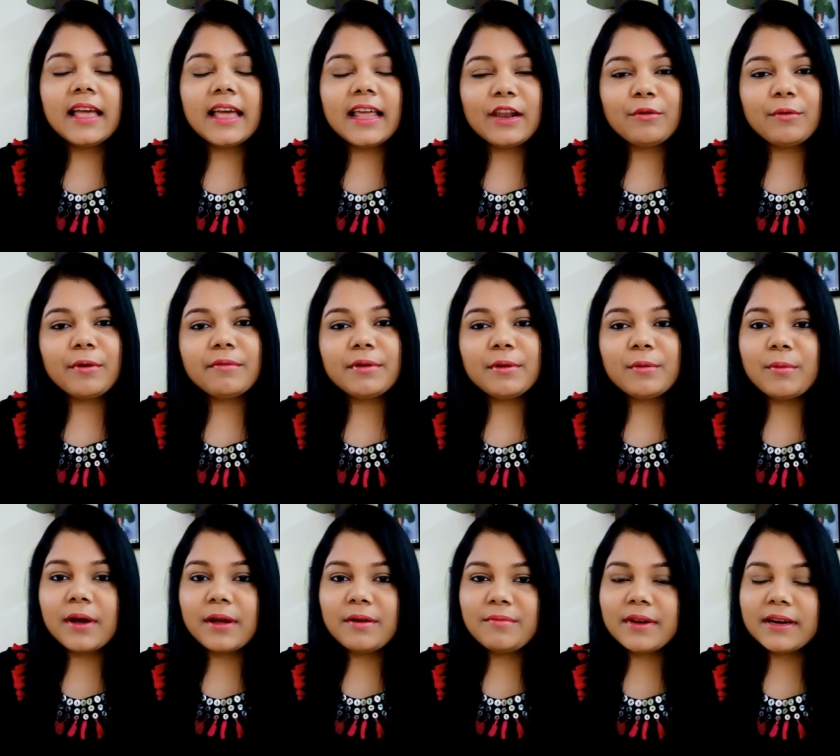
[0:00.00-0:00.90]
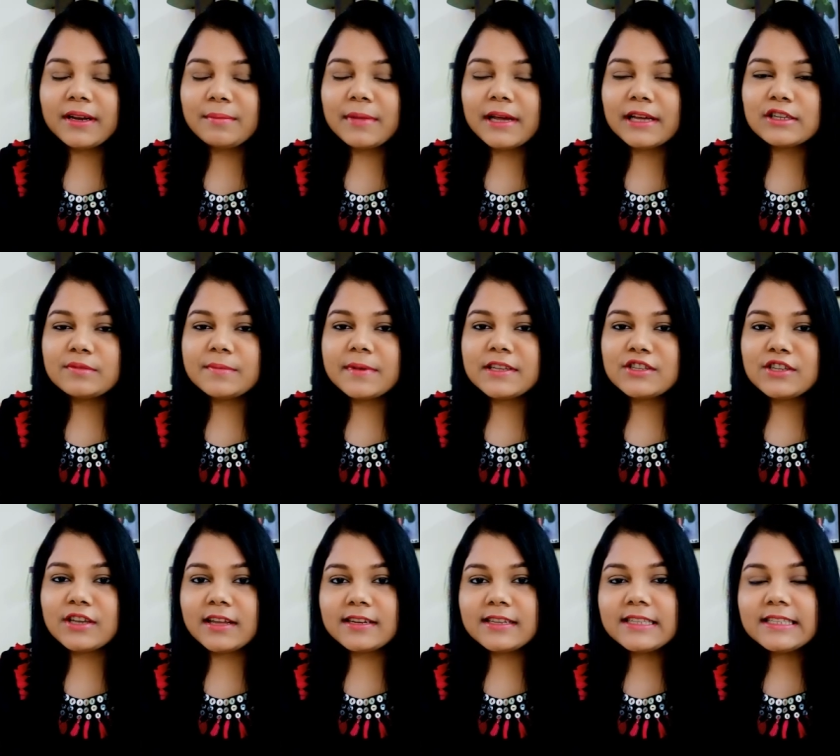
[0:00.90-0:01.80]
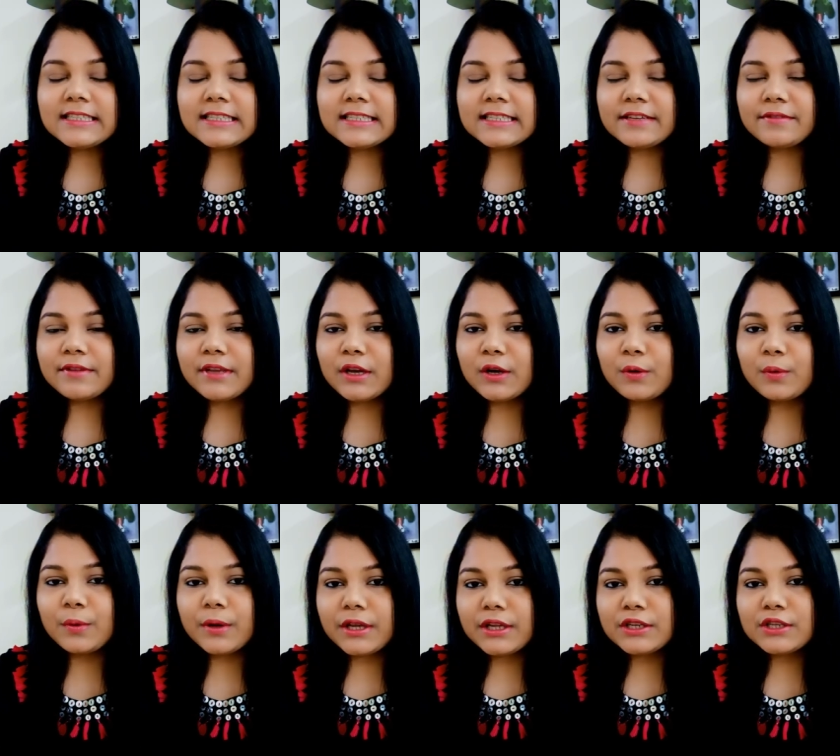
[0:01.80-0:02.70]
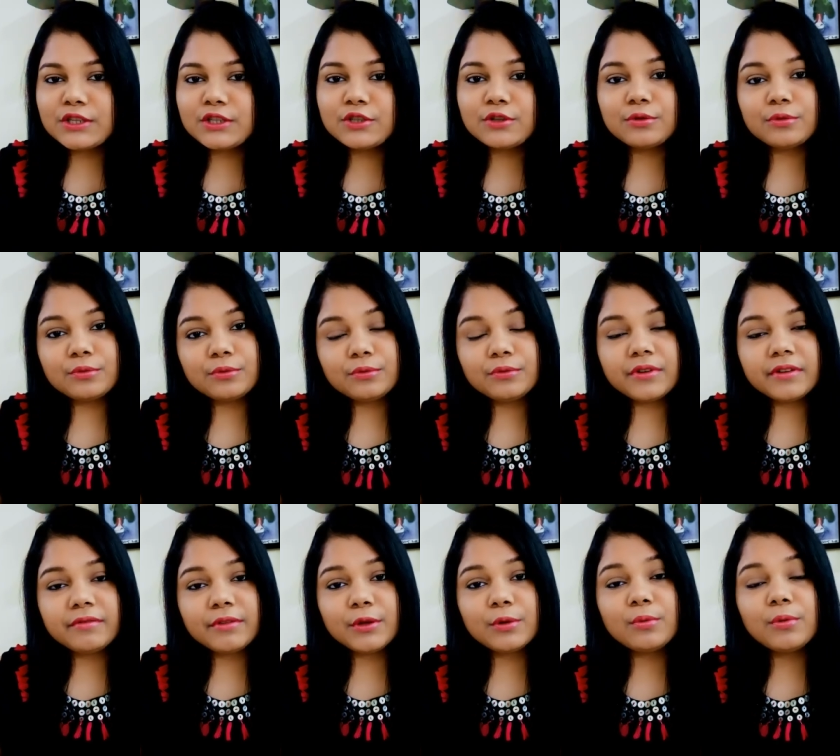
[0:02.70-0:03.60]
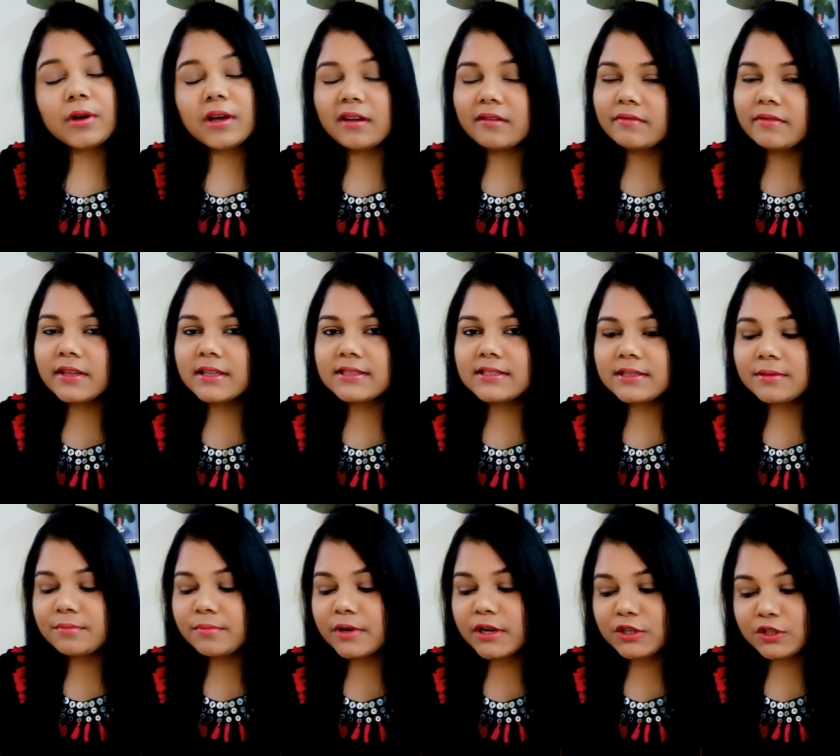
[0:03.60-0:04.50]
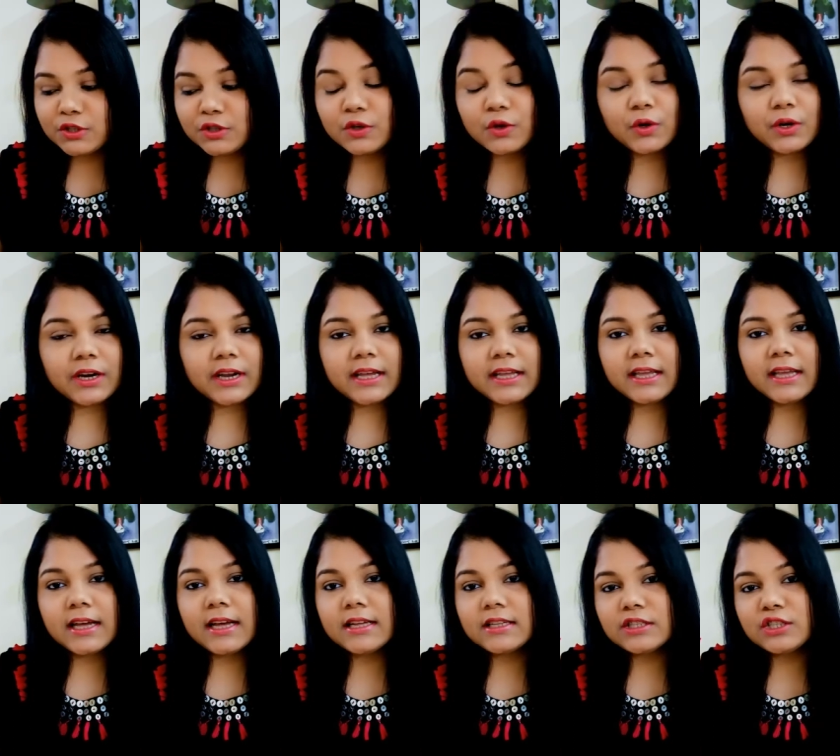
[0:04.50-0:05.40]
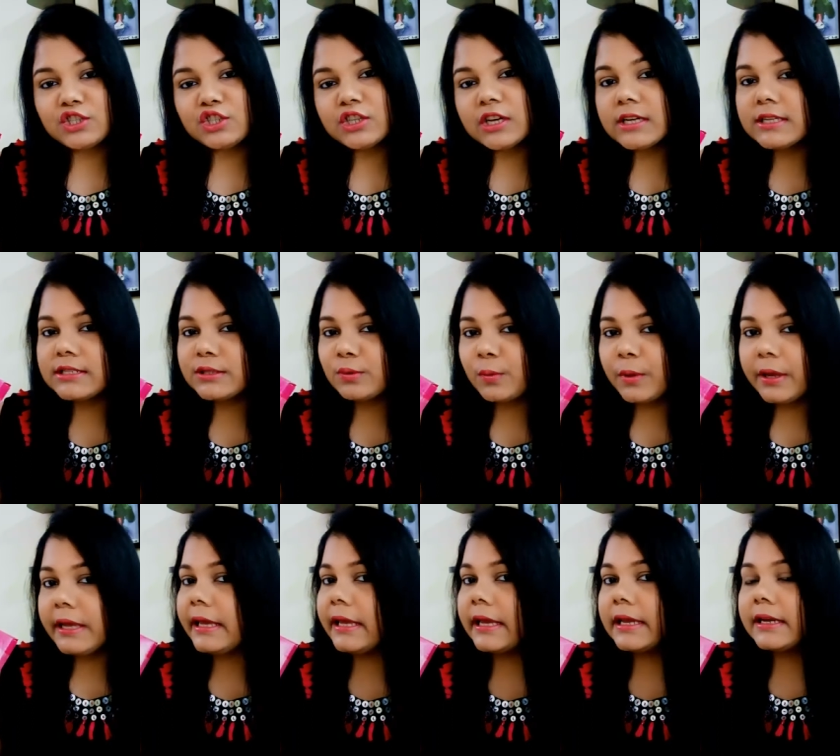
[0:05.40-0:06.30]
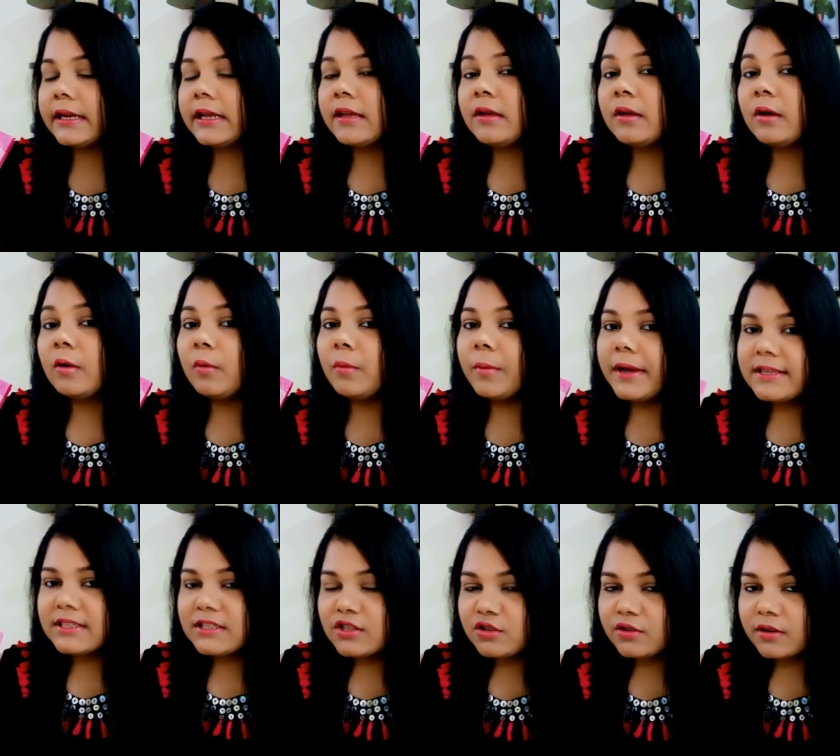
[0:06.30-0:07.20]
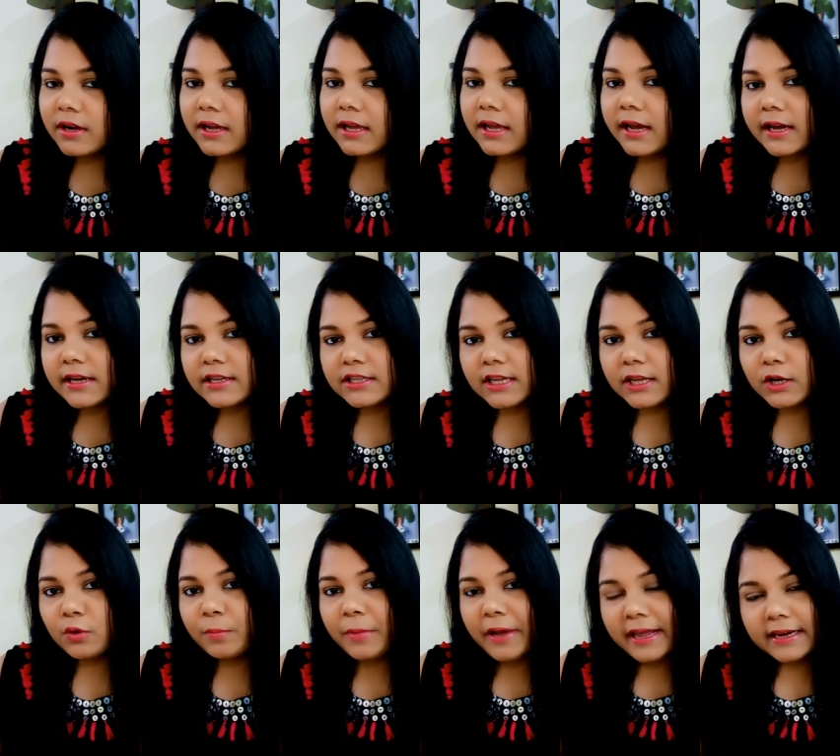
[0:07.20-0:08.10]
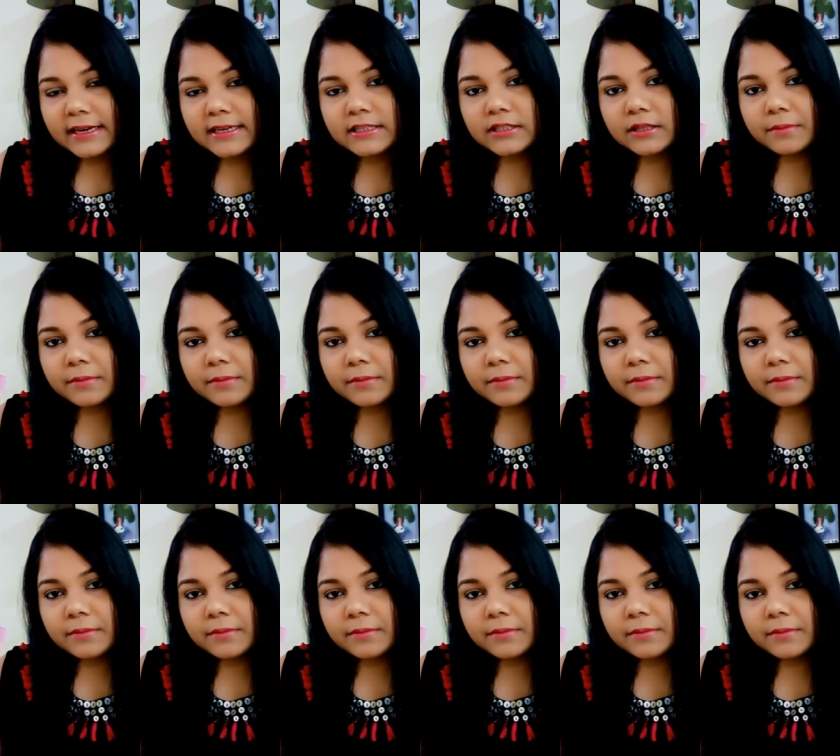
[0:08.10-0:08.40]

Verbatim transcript: Hello everyone, welcome back to my channel. Today we are going to review first impression on Nykaa's Just Wink It Wet and Dry Eyeshadow Palette.